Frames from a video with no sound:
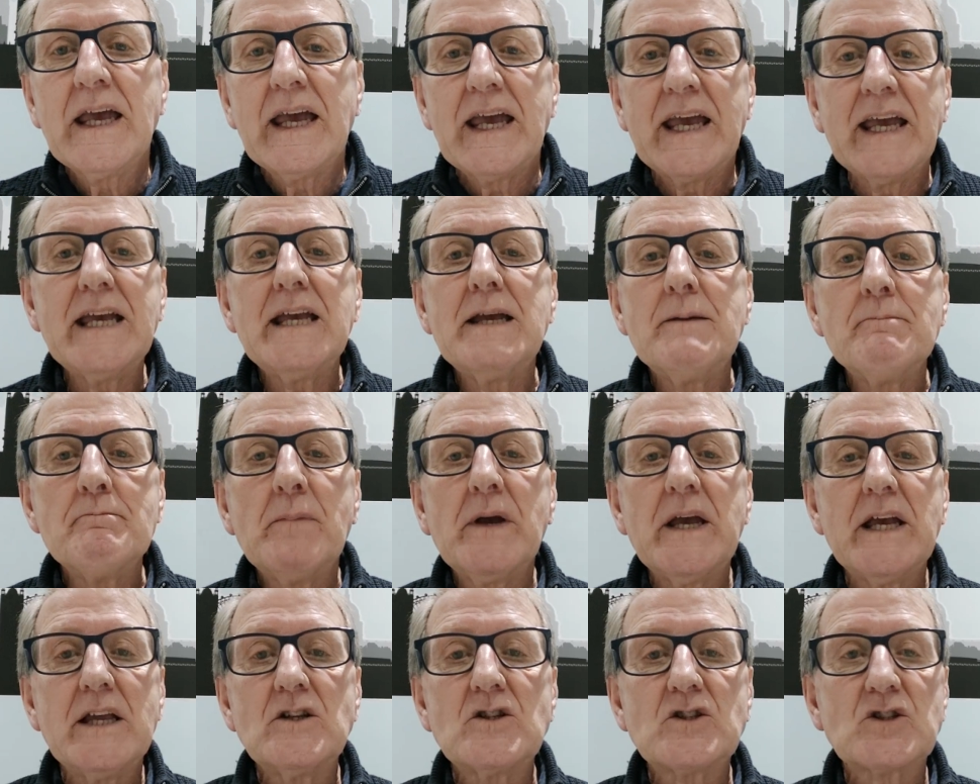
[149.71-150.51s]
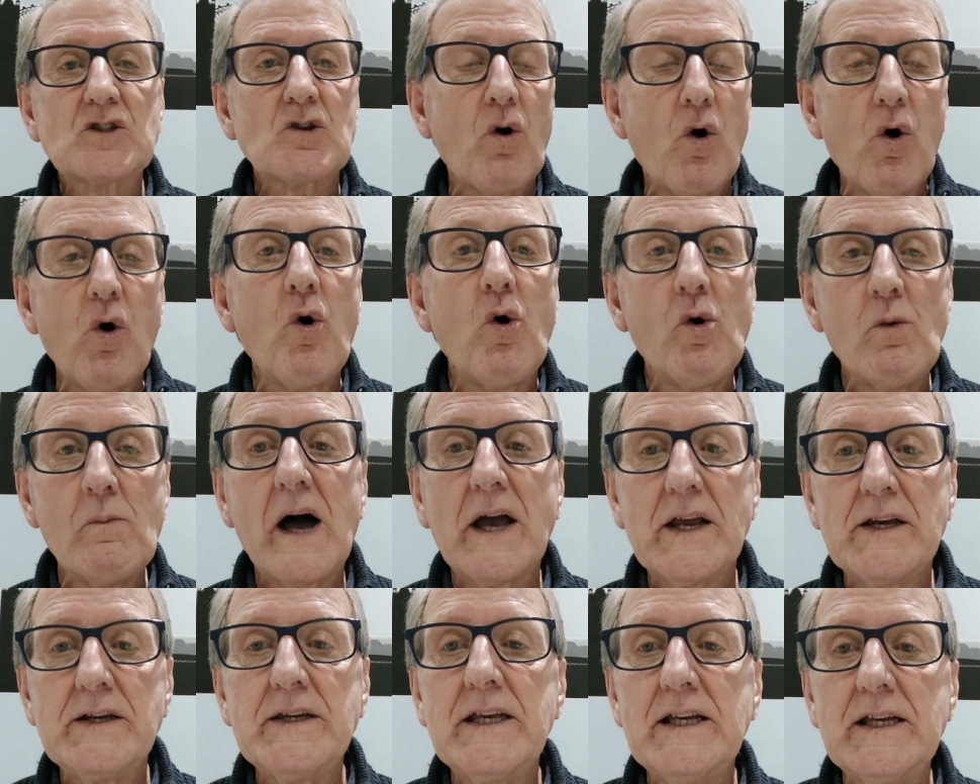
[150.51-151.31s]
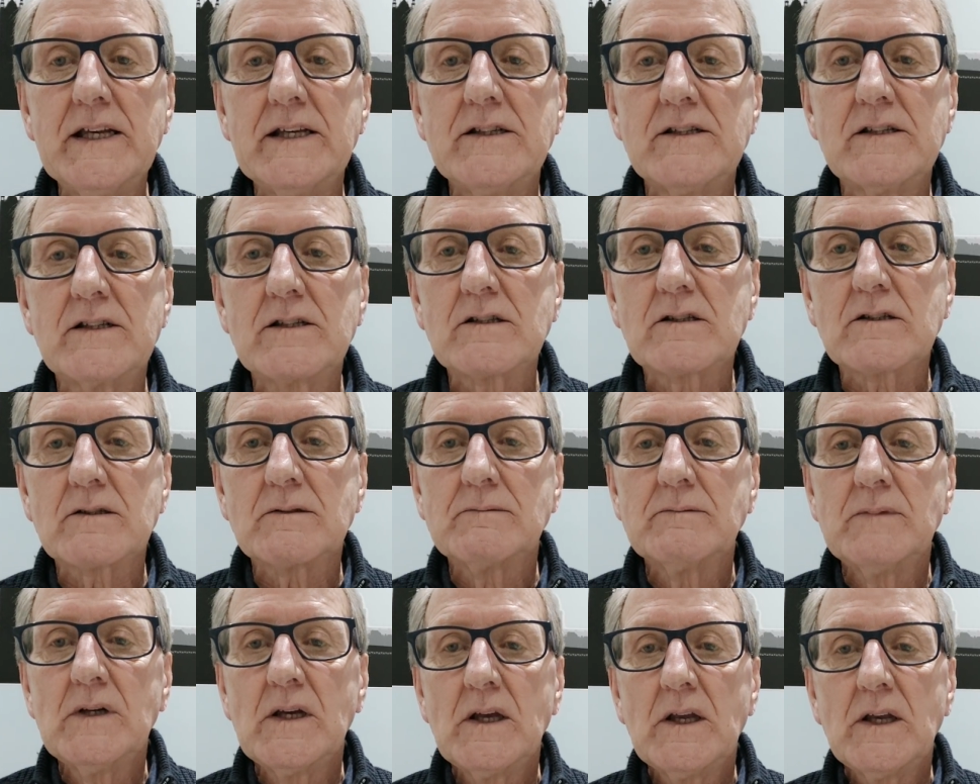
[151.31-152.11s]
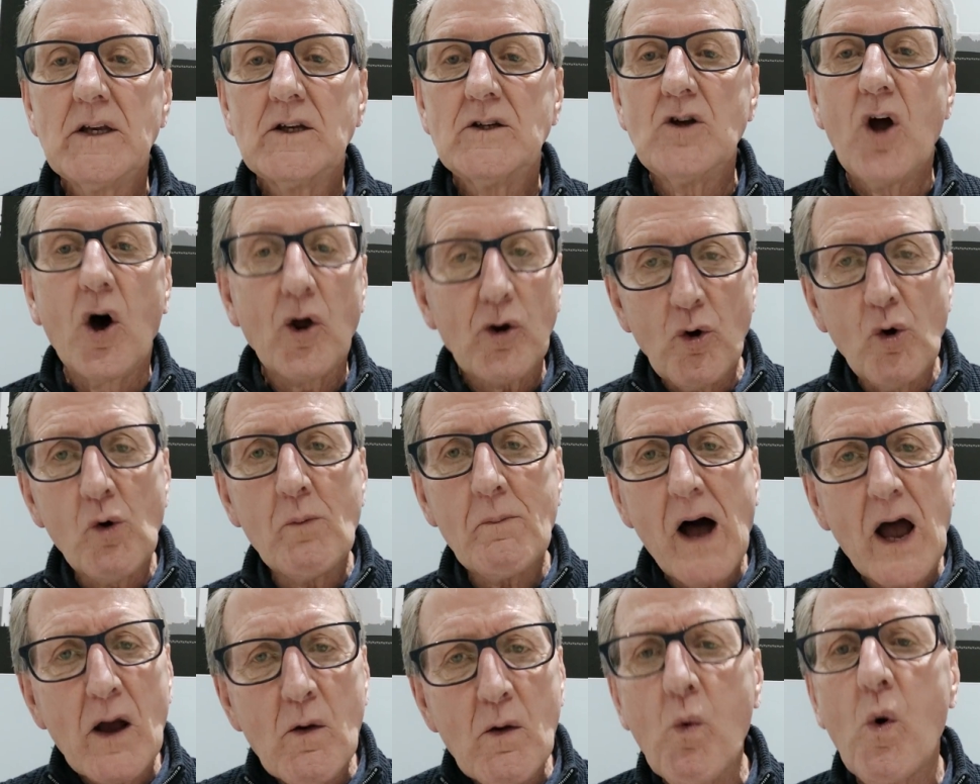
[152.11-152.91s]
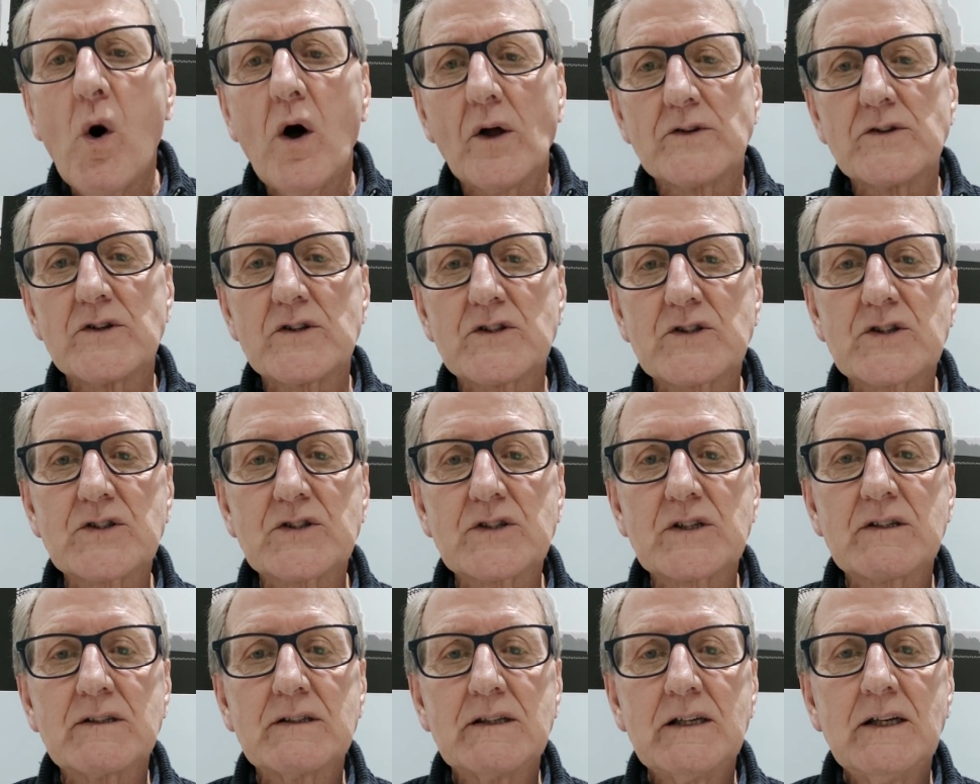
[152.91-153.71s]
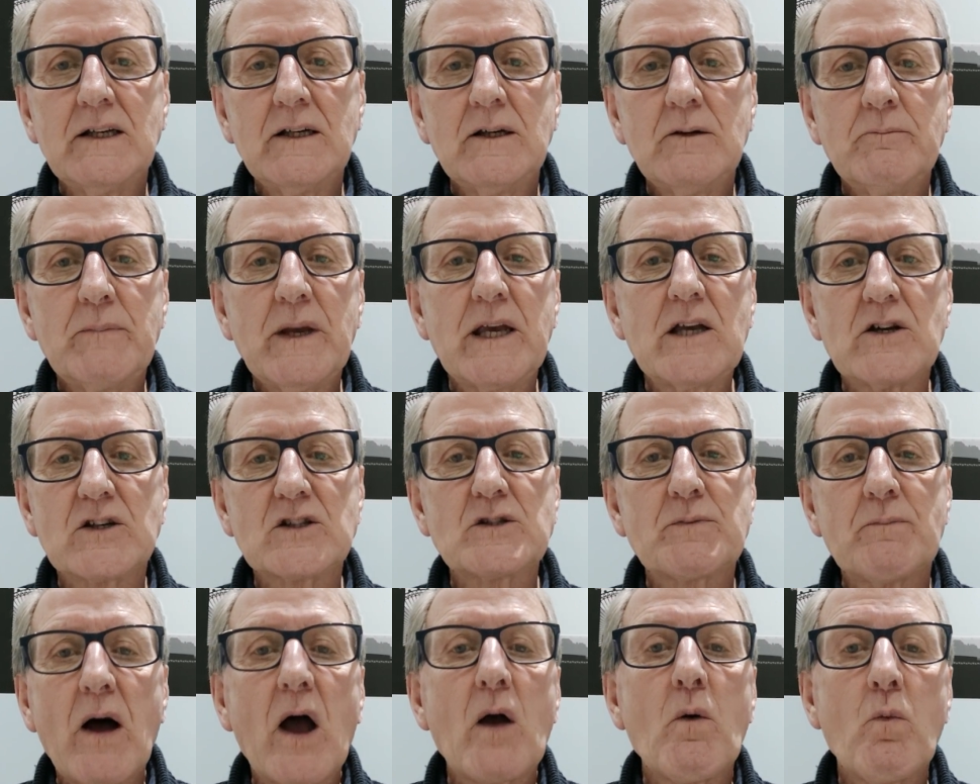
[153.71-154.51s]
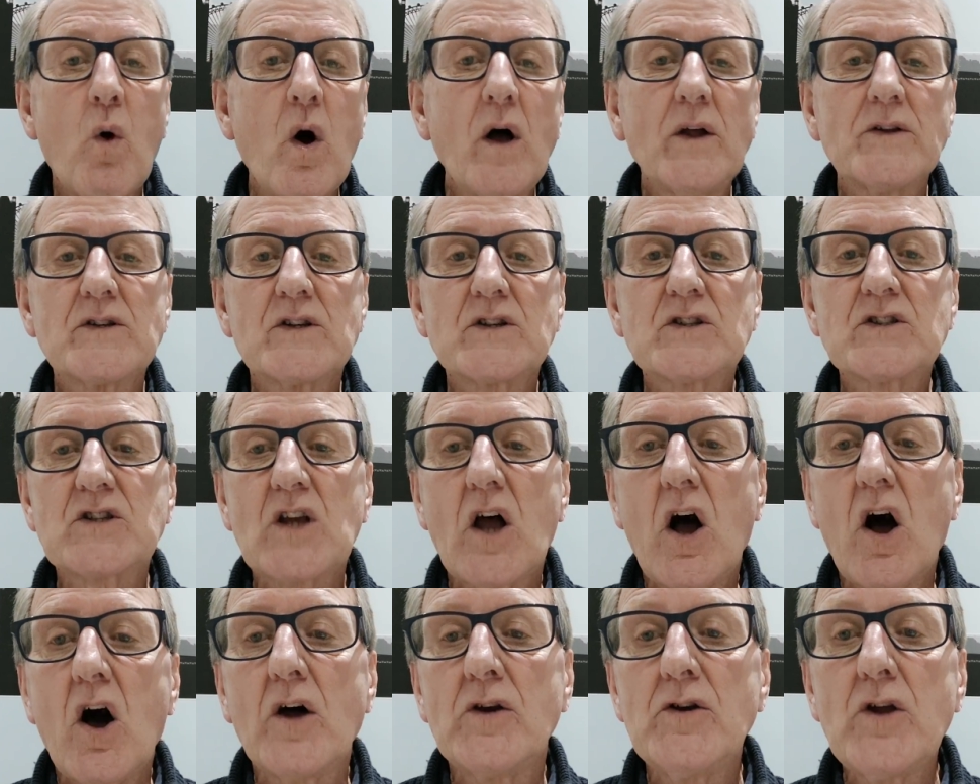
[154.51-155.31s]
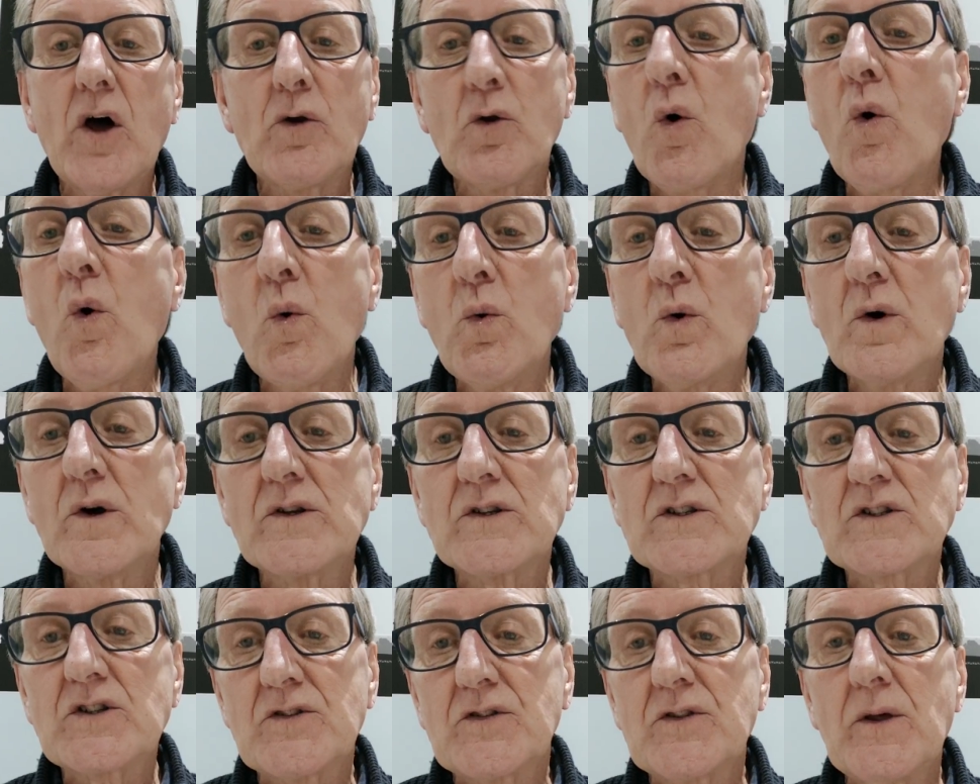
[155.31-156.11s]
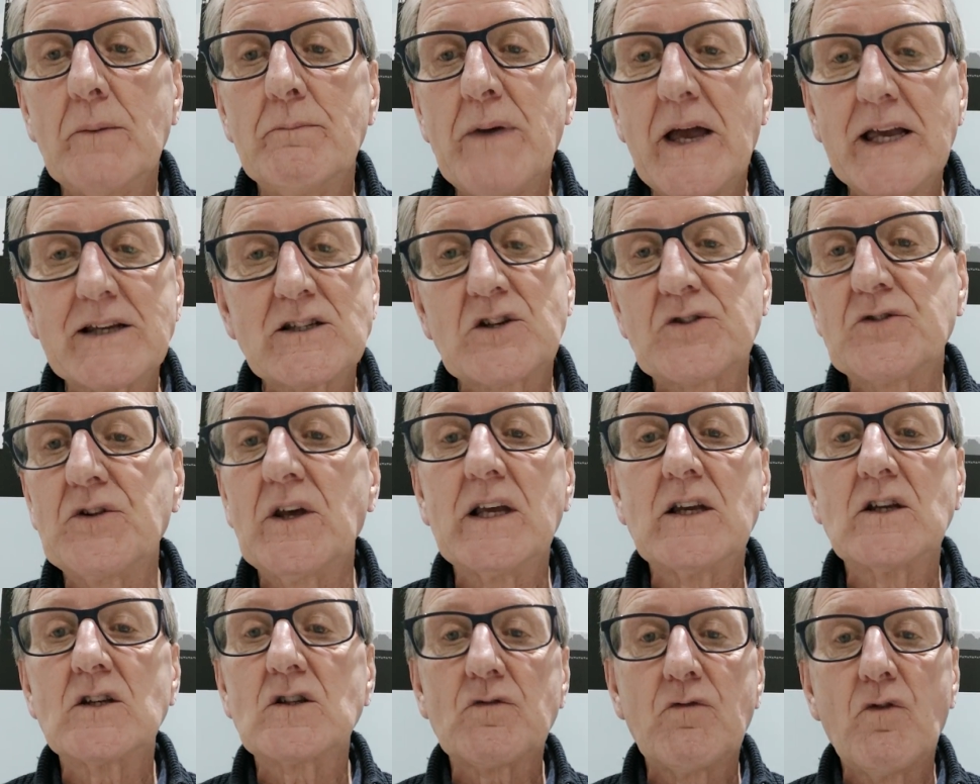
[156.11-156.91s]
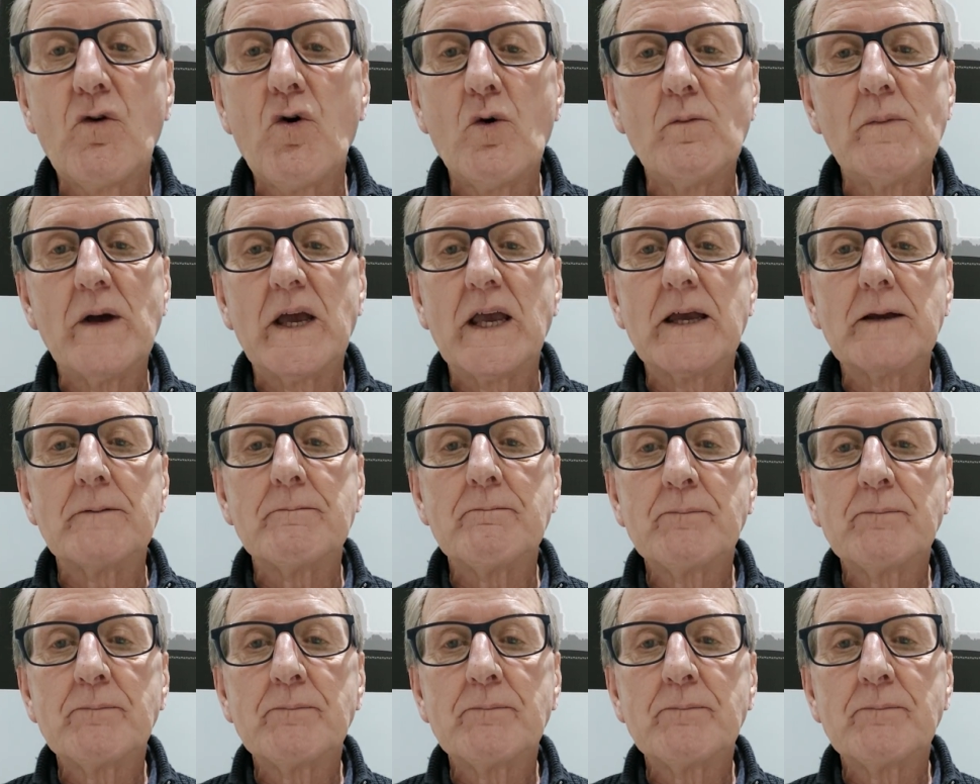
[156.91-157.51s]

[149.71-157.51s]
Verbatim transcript: He meets all my needs, not all my wants, because my wants are not always the best things for me,